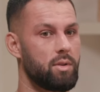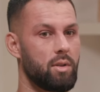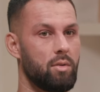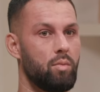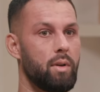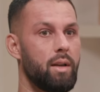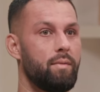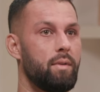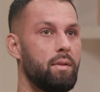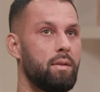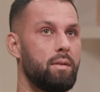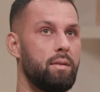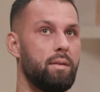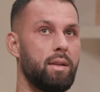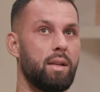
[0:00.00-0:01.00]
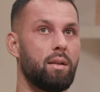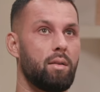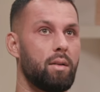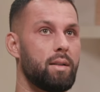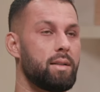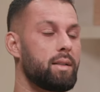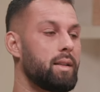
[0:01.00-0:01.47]
So whatever the
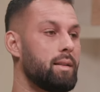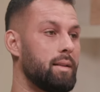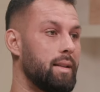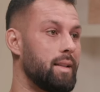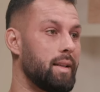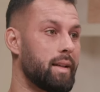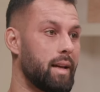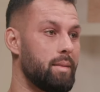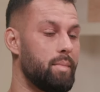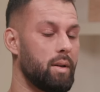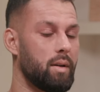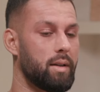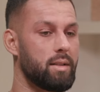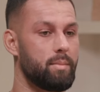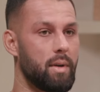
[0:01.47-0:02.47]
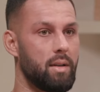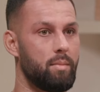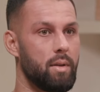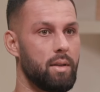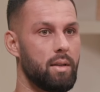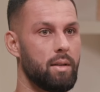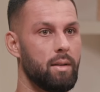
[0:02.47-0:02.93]
client's leading KPIs may
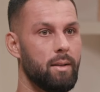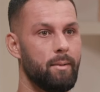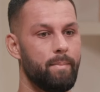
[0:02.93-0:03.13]
be.